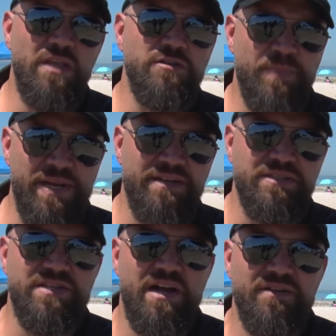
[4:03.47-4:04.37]
depending
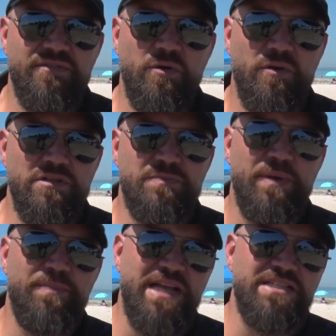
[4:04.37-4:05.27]
on tide, of course.
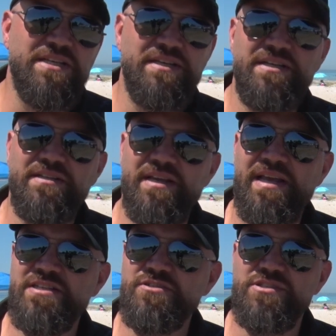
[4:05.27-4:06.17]
But basically the
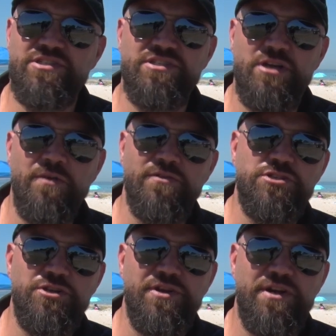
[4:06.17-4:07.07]
answer is just
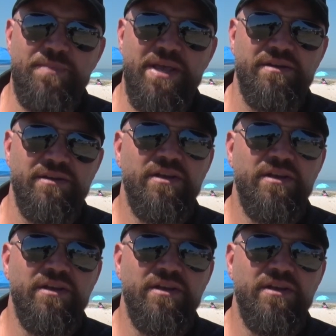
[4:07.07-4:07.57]
overshoot it a bit.